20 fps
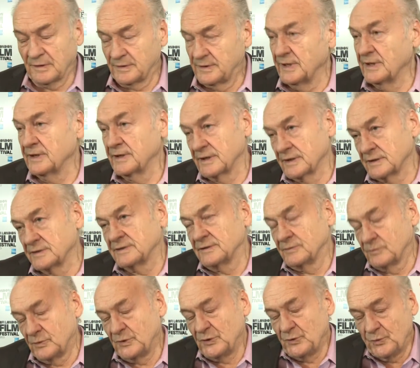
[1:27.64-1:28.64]
telling
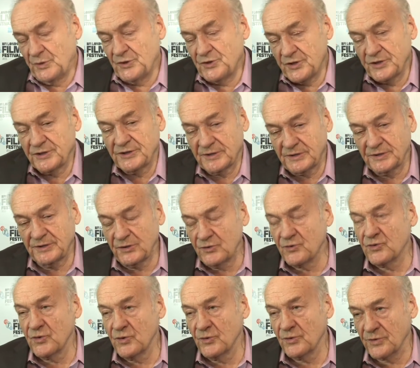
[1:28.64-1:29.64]
which is the
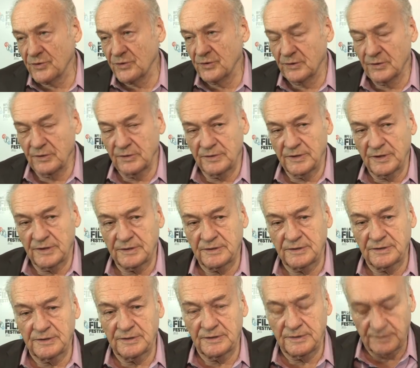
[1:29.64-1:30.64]
truth, you know,
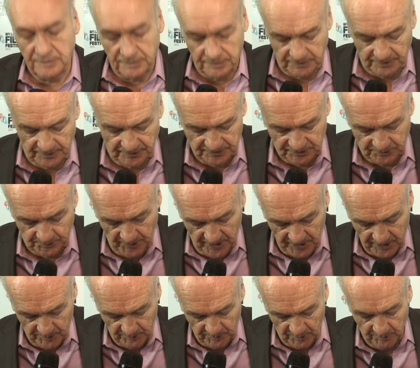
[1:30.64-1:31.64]
that
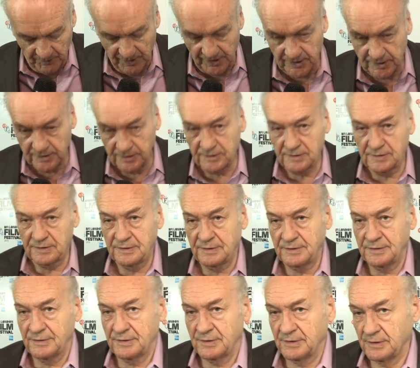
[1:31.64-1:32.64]
inspired me my
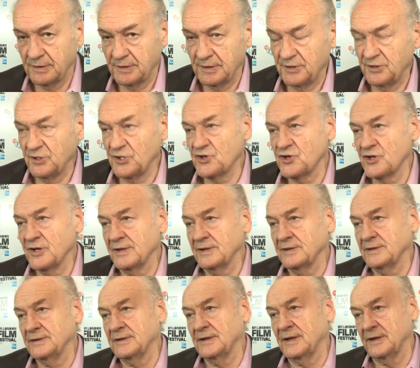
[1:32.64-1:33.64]

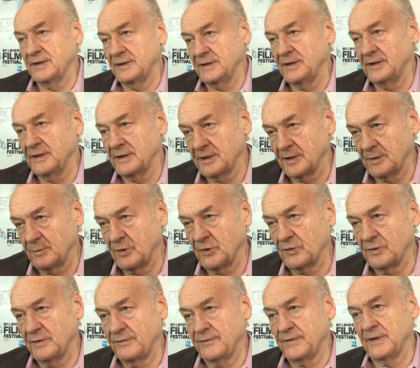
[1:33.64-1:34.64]
initial idea
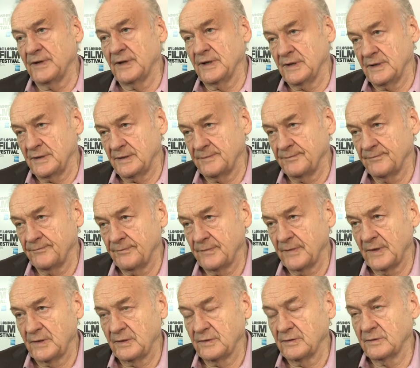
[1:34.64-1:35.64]
about the finale.
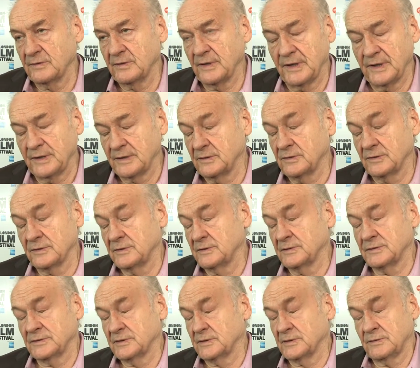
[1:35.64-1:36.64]
You know, I got
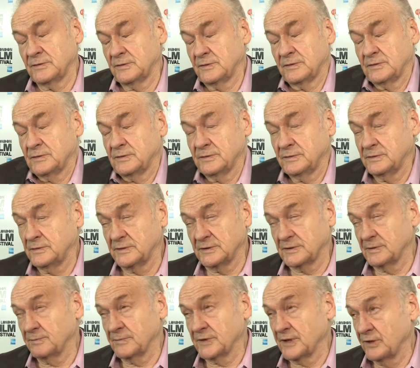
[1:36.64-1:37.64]

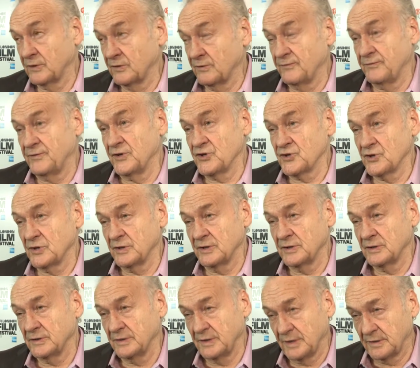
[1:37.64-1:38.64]
some kind of
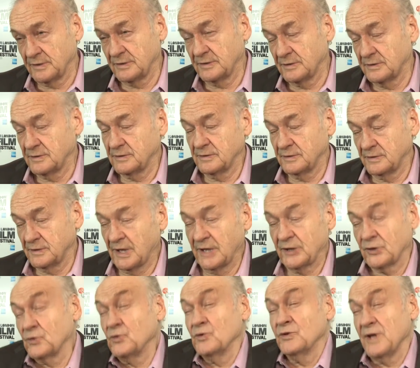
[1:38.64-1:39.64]
vision that I
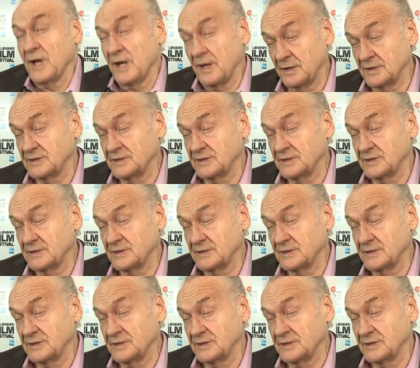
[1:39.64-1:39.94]
could